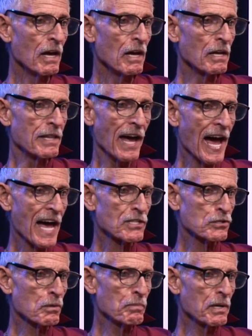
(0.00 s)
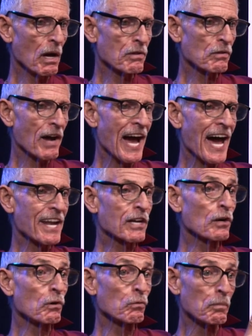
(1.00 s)
There has to be other
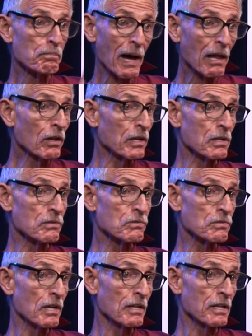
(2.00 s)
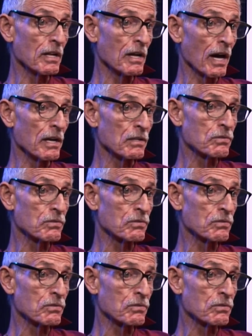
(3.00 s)
Attica rebellions in the United